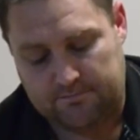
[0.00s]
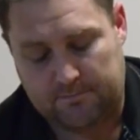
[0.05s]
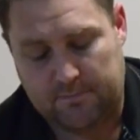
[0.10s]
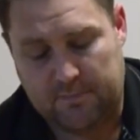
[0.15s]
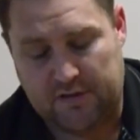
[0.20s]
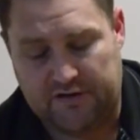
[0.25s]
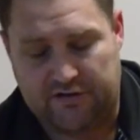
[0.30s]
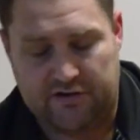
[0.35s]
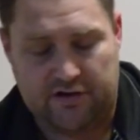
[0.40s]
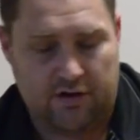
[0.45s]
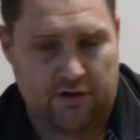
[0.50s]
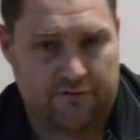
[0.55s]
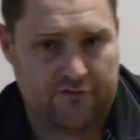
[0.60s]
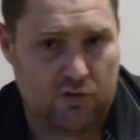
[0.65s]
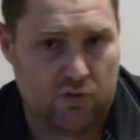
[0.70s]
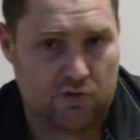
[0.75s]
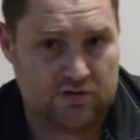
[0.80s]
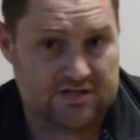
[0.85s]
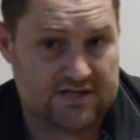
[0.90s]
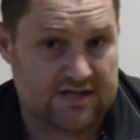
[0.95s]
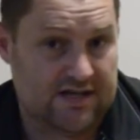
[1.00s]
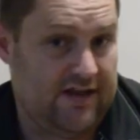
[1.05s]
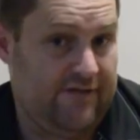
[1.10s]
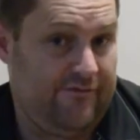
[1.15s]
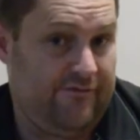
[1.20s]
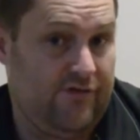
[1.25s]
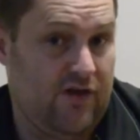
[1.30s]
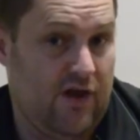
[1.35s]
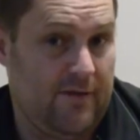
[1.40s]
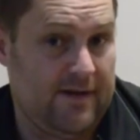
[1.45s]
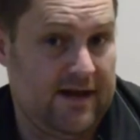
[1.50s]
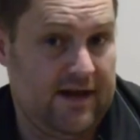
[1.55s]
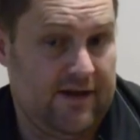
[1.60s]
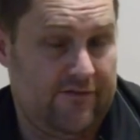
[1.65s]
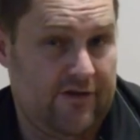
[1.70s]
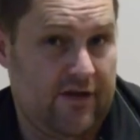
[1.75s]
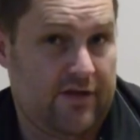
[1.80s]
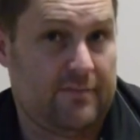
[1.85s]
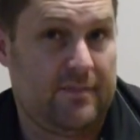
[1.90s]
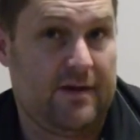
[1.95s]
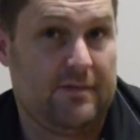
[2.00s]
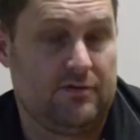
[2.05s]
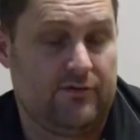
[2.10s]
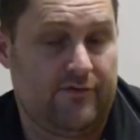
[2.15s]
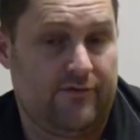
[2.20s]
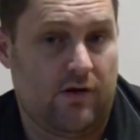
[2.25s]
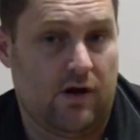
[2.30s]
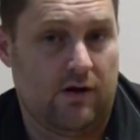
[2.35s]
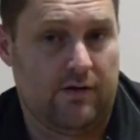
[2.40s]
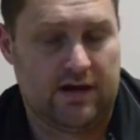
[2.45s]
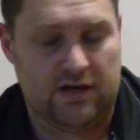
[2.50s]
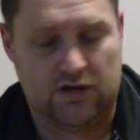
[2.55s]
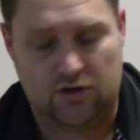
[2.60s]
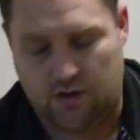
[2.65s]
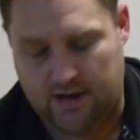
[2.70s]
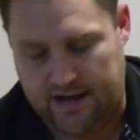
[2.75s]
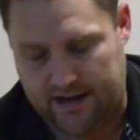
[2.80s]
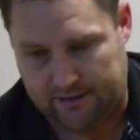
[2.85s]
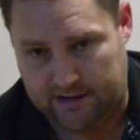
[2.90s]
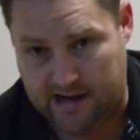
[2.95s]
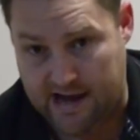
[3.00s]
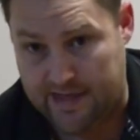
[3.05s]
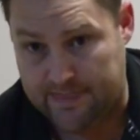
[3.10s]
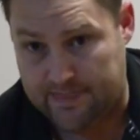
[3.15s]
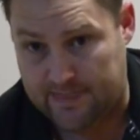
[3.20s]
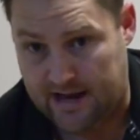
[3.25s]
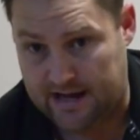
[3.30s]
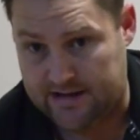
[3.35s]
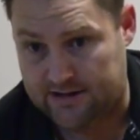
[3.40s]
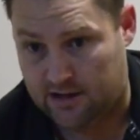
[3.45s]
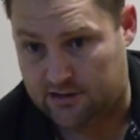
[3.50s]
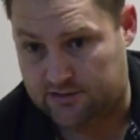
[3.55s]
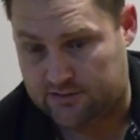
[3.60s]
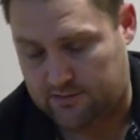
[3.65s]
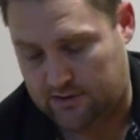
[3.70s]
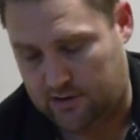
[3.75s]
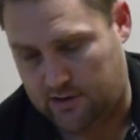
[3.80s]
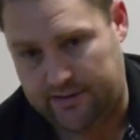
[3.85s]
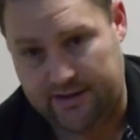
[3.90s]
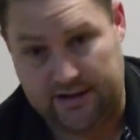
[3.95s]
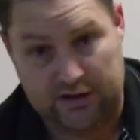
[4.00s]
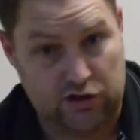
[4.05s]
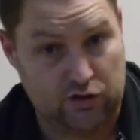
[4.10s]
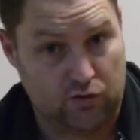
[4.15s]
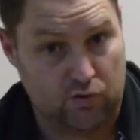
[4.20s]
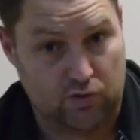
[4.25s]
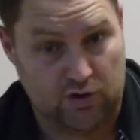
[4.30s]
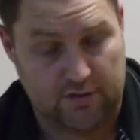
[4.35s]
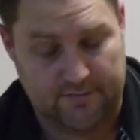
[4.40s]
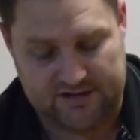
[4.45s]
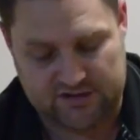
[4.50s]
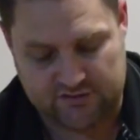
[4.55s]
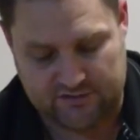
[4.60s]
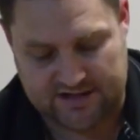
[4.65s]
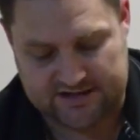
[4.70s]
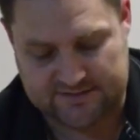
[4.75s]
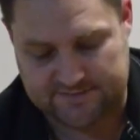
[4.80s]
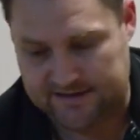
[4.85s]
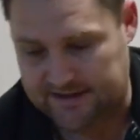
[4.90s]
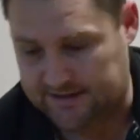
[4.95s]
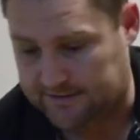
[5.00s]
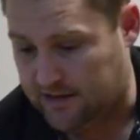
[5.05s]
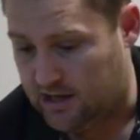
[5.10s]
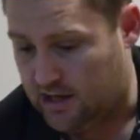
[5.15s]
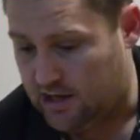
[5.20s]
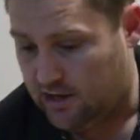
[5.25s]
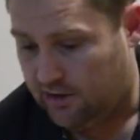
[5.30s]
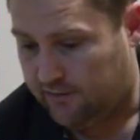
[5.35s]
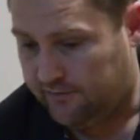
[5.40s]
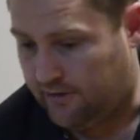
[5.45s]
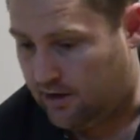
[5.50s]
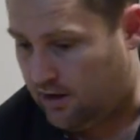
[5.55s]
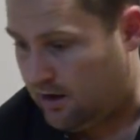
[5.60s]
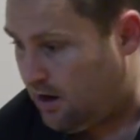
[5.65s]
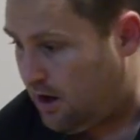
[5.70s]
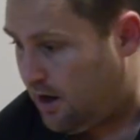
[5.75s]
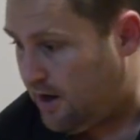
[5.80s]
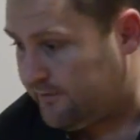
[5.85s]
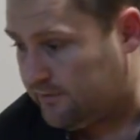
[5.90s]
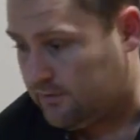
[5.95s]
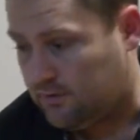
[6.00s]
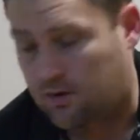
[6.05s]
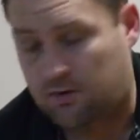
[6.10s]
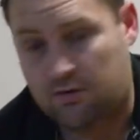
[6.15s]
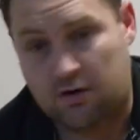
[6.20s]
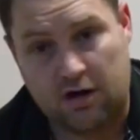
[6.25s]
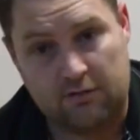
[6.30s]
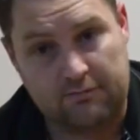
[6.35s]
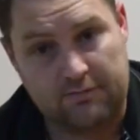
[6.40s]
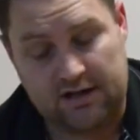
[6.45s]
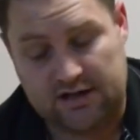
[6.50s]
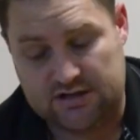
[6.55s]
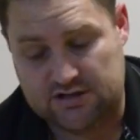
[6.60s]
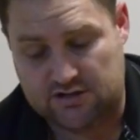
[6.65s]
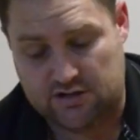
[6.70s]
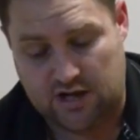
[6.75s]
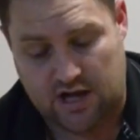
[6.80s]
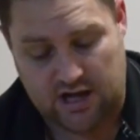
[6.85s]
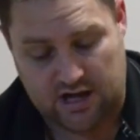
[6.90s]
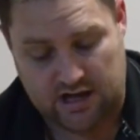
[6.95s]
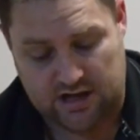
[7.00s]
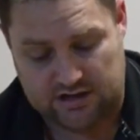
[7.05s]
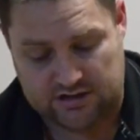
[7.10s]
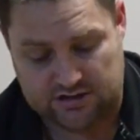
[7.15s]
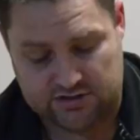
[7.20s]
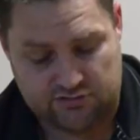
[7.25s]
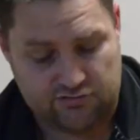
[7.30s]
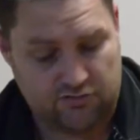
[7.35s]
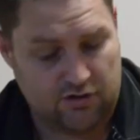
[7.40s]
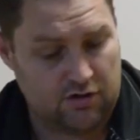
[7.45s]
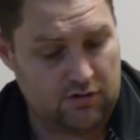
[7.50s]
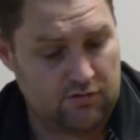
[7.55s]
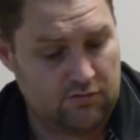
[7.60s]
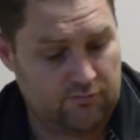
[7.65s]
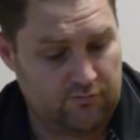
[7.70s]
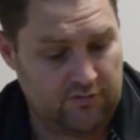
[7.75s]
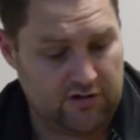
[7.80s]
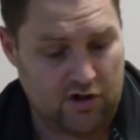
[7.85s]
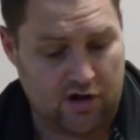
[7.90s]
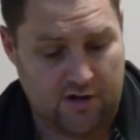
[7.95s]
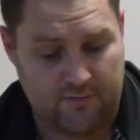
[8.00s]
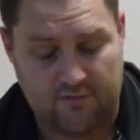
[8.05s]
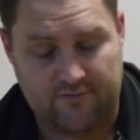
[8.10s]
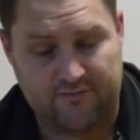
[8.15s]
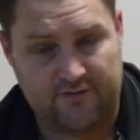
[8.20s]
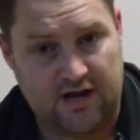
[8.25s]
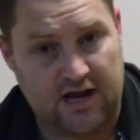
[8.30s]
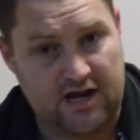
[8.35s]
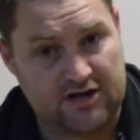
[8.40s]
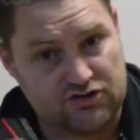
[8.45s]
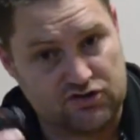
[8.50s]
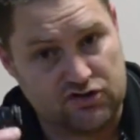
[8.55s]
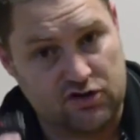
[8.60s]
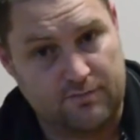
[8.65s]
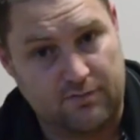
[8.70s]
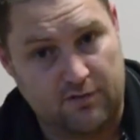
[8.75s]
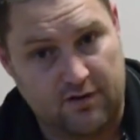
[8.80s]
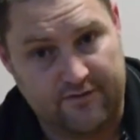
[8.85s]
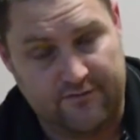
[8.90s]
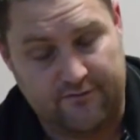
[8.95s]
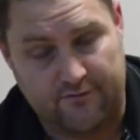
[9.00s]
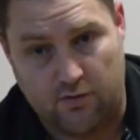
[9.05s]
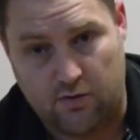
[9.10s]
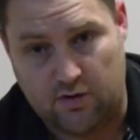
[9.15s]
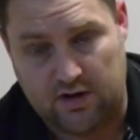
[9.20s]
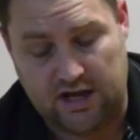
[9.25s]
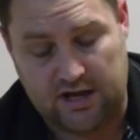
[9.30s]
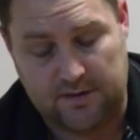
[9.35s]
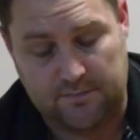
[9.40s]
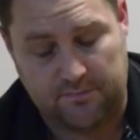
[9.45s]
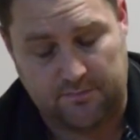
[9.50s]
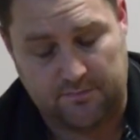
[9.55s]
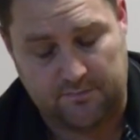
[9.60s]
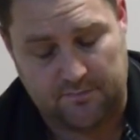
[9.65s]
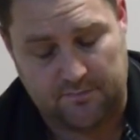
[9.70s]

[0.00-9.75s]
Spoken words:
But of course, if other people are firing in your area and they don't do it either, you're going to be transmitting. So overall, a really strong, reliable flash, 2.4 gig